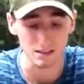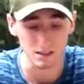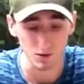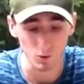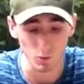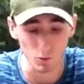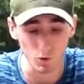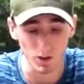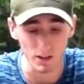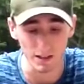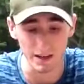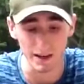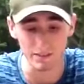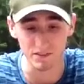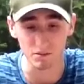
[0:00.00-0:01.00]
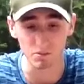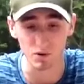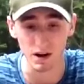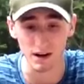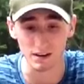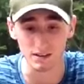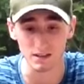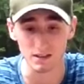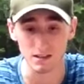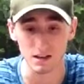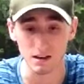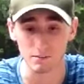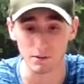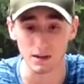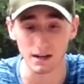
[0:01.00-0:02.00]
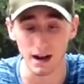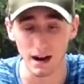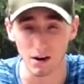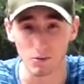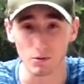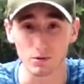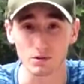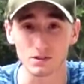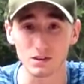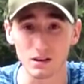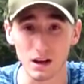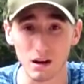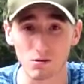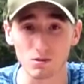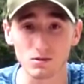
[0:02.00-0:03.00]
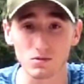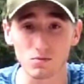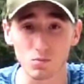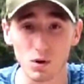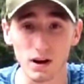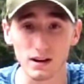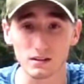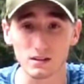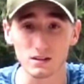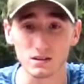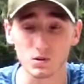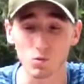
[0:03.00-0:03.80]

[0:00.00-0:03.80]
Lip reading: You really have to practice, and I mean hours and hours of practice.